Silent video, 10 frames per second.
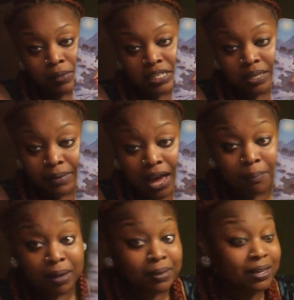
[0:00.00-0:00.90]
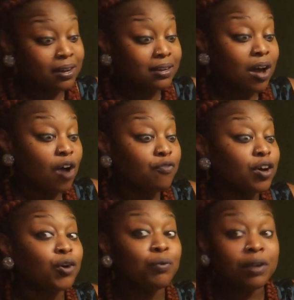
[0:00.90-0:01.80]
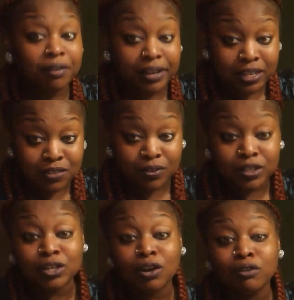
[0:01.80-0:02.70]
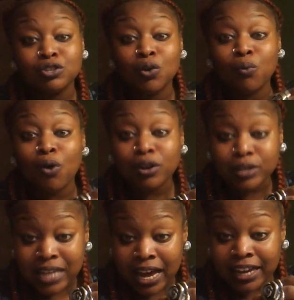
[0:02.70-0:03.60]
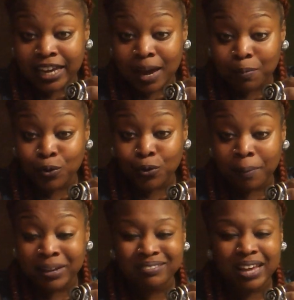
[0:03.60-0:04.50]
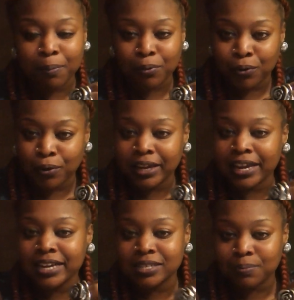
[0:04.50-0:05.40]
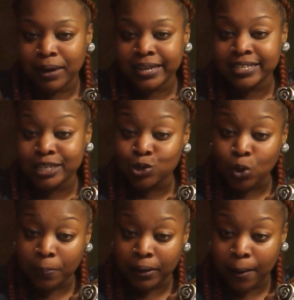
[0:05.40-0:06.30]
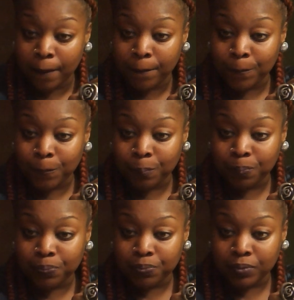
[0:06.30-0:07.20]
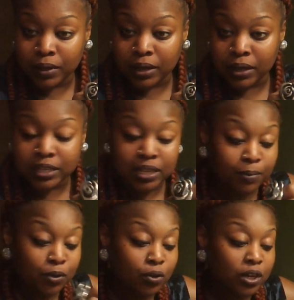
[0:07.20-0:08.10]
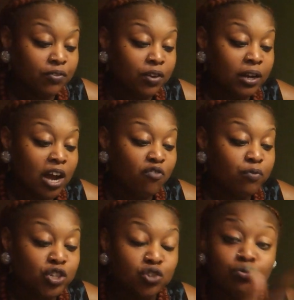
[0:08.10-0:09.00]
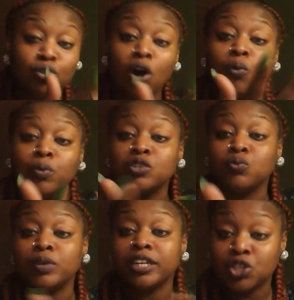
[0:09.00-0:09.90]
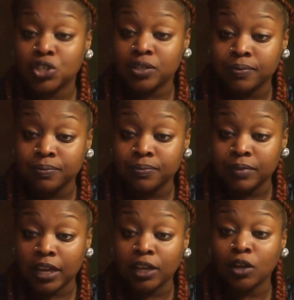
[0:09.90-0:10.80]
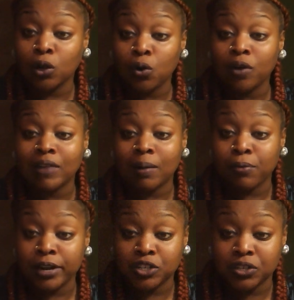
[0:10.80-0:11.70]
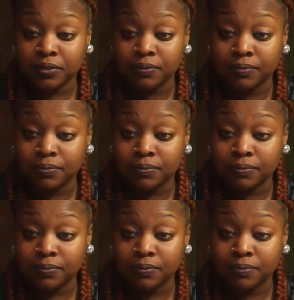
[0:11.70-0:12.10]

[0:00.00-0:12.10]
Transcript: Some of y'all may be cutting off of Aquarius to go to a water sign, Capricorn, I mean Capricorn, Cancer, Pisces, Scorpio. Some of you could have cut off what you thought was a wish in your lower vibration